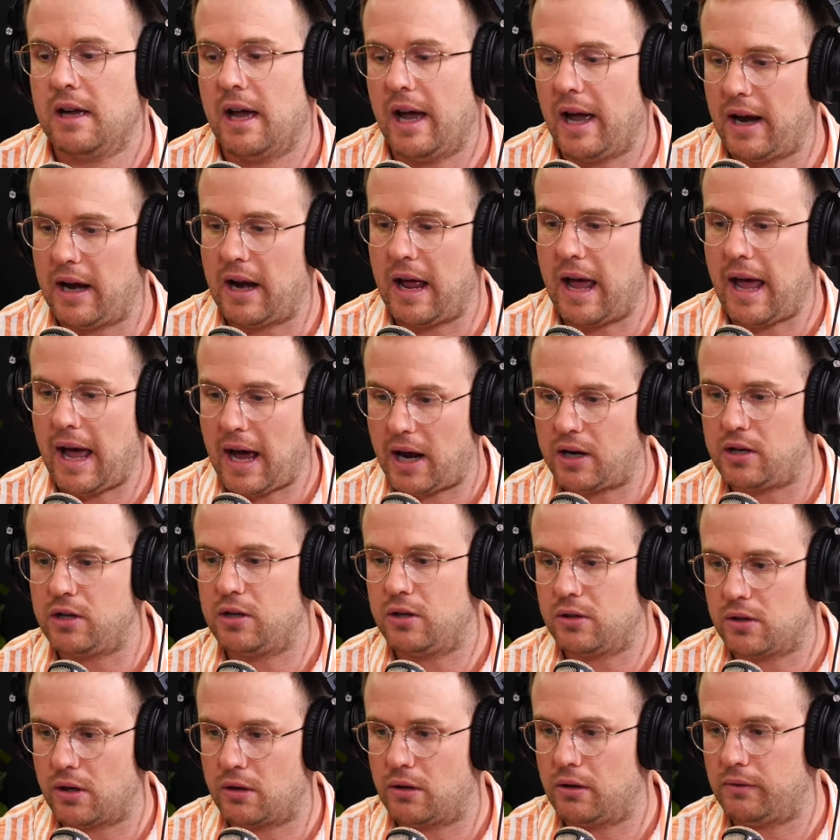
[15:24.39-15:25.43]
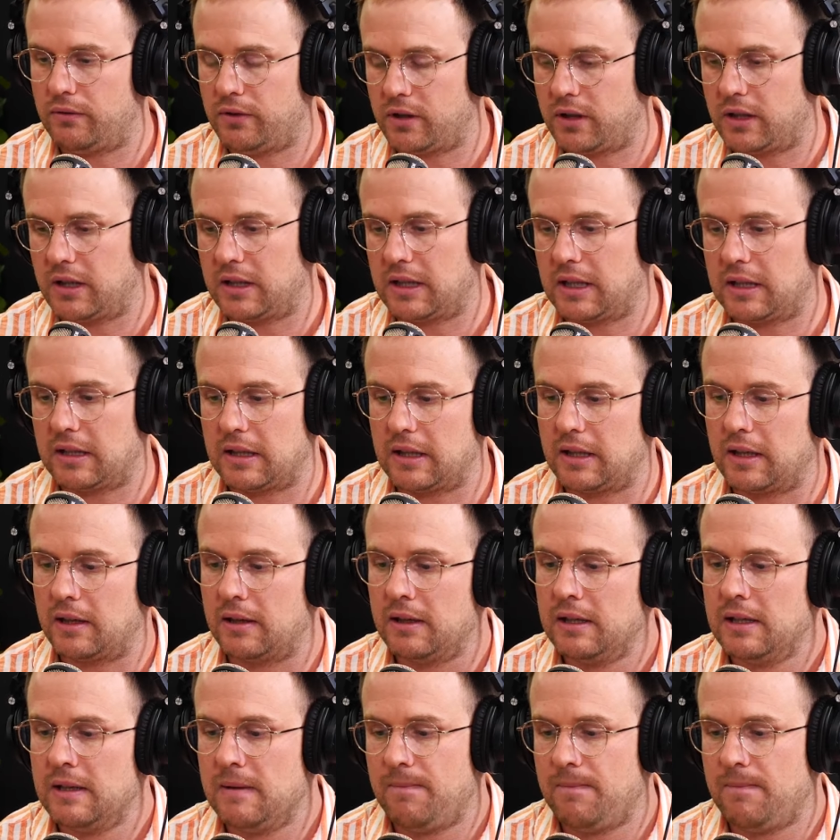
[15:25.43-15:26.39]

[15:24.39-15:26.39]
and how do you know if you're going to get there.